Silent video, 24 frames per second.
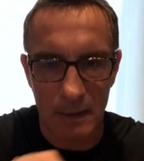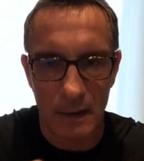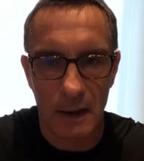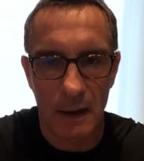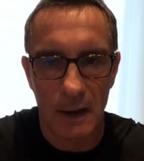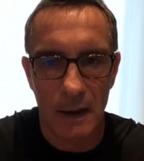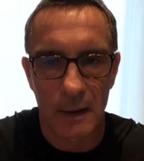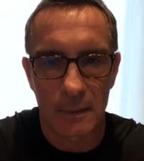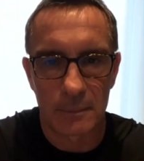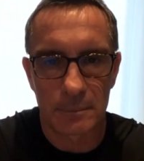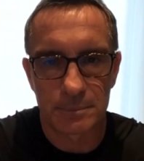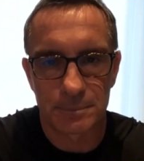
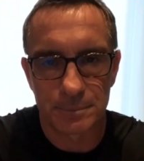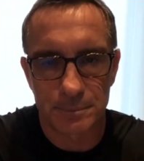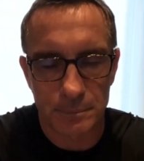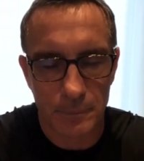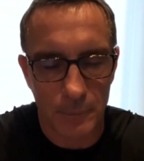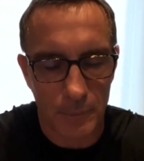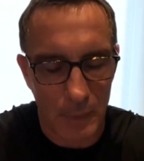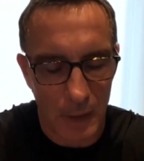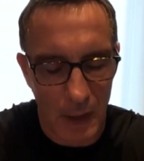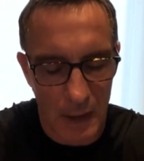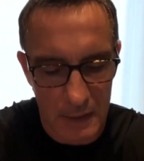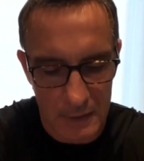Um,
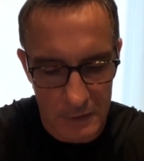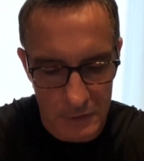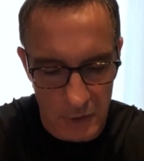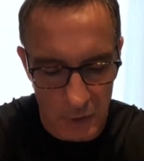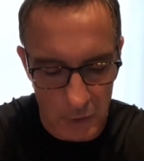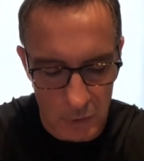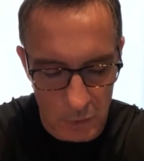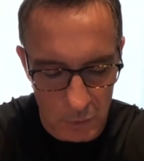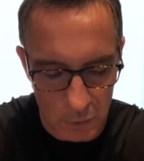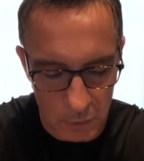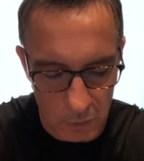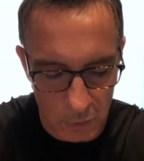so
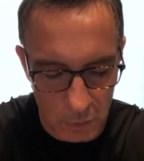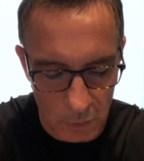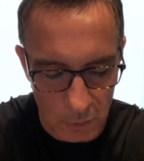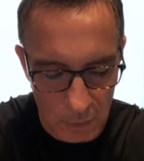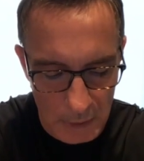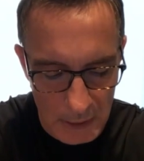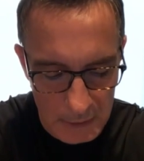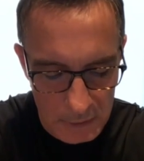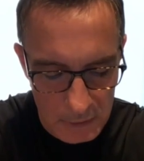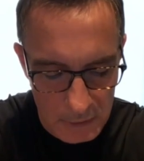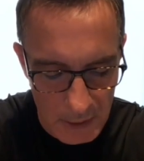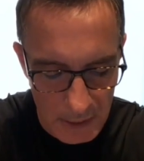you you
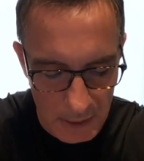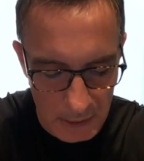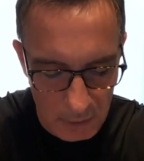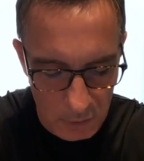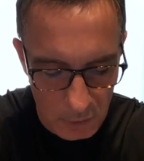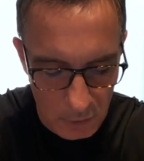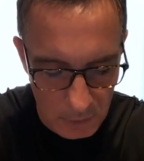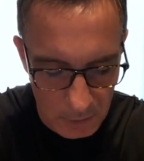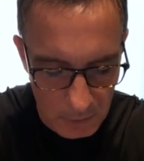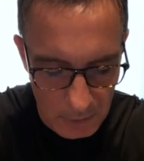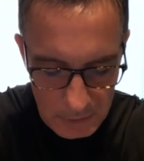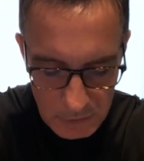it, it,
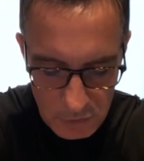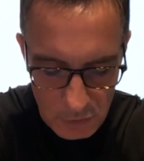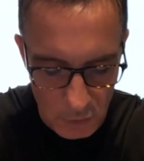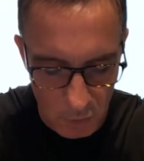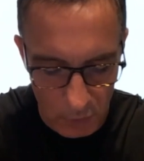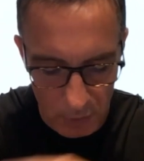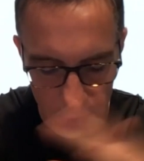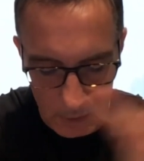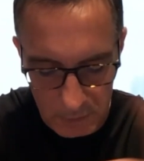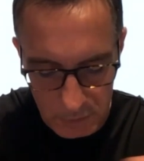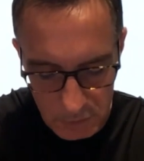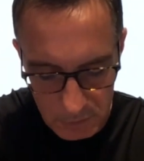it's not
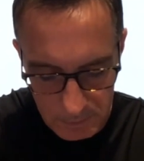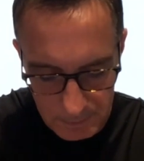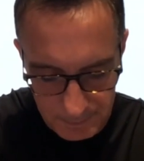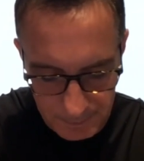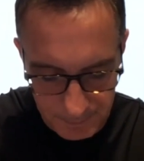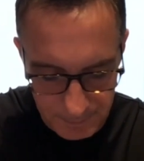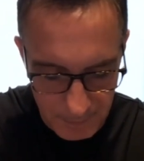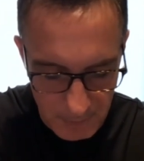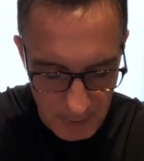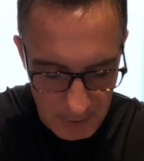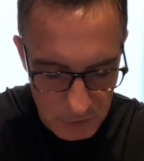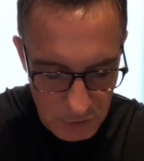a
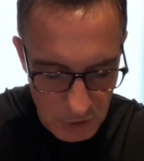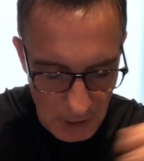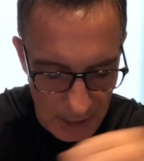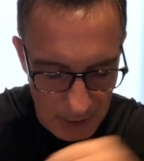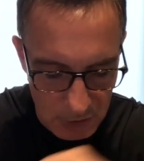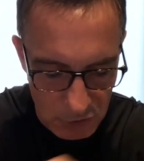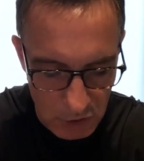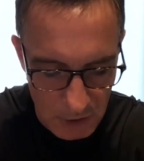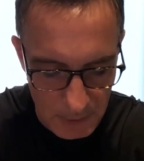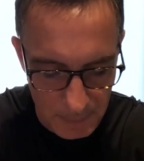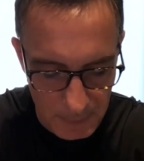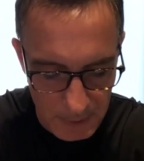
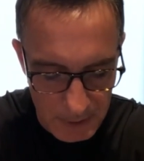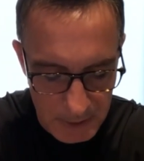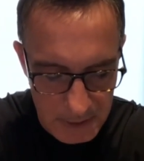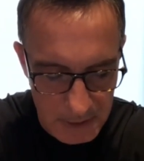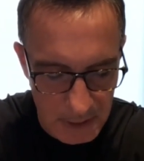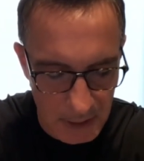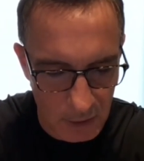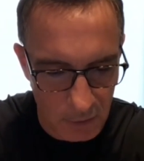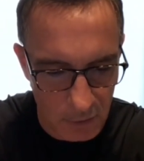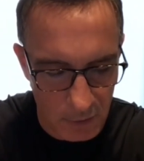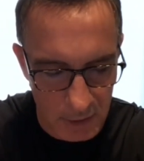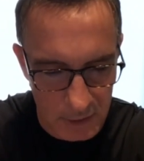
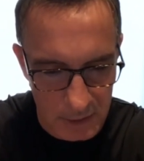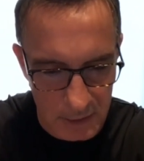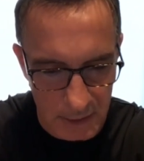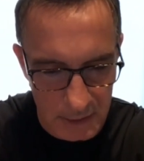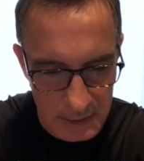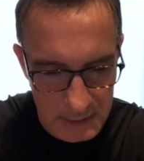ChatGPT or anything.